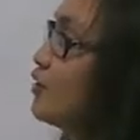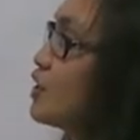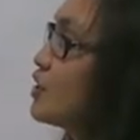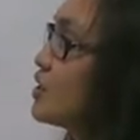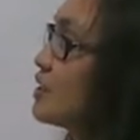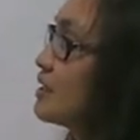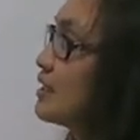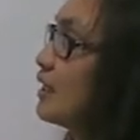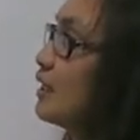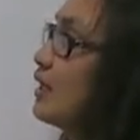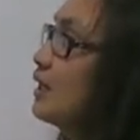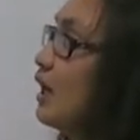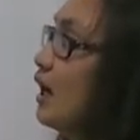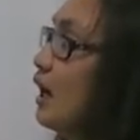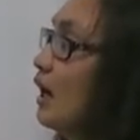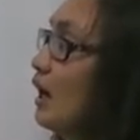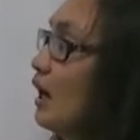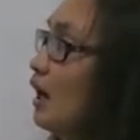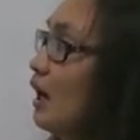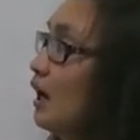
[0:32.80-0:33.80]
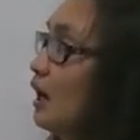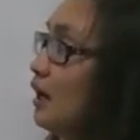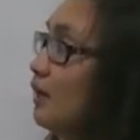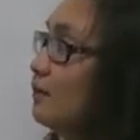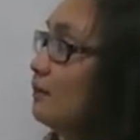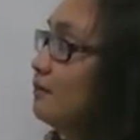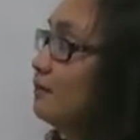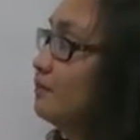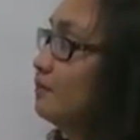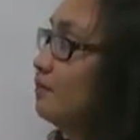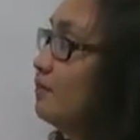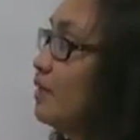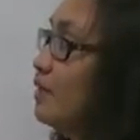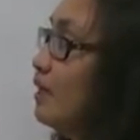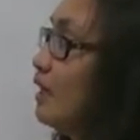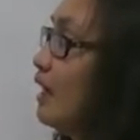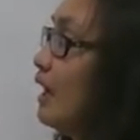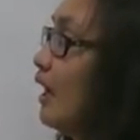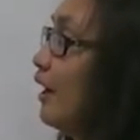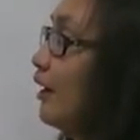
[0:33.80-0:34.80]
first
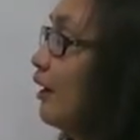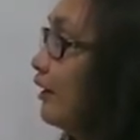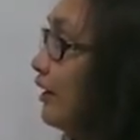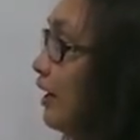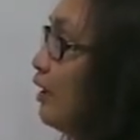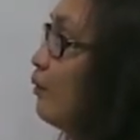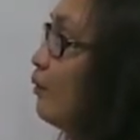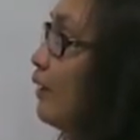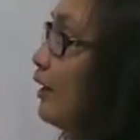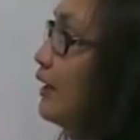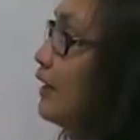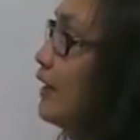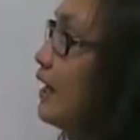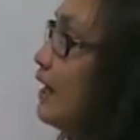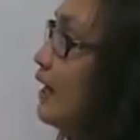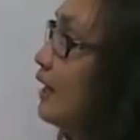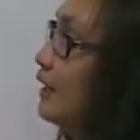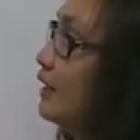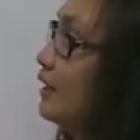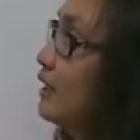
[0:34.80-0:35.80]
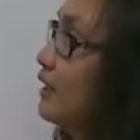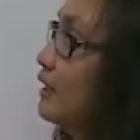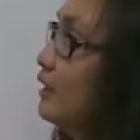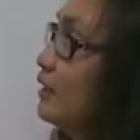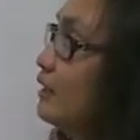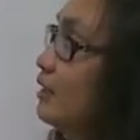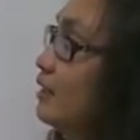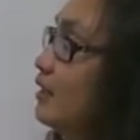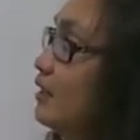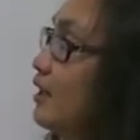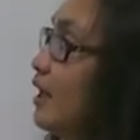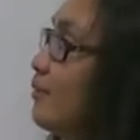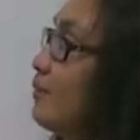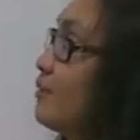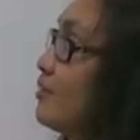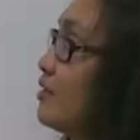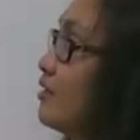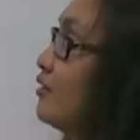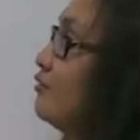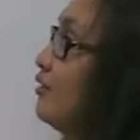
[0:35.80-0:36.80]
area wherein the chemistry